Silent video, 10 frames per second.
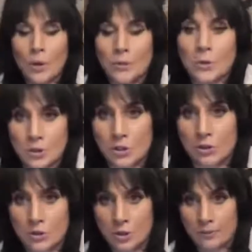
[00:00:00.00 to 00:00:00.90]
with your
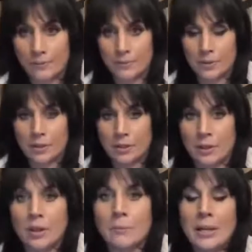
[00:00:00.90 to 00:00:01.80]
church.
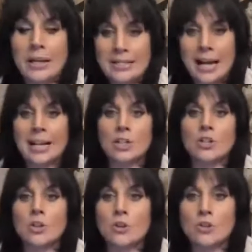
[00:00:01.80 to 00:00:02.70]
Because
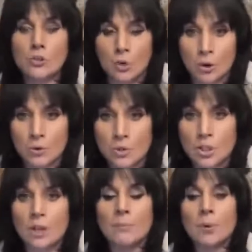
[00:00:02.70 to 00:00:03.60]
as a church
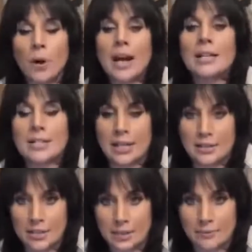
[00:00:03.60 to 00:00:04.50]
grows, pride
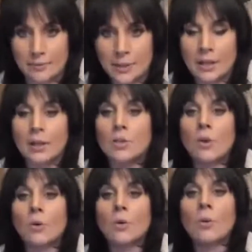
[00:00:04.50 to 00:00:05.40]
sets in
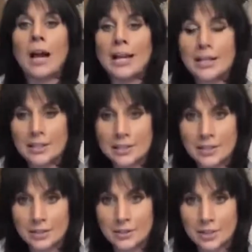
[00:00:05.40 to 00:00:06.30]
notoriety
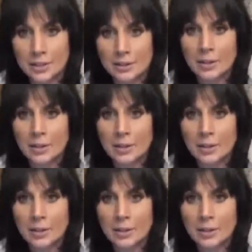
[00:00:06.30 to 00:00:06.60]
sets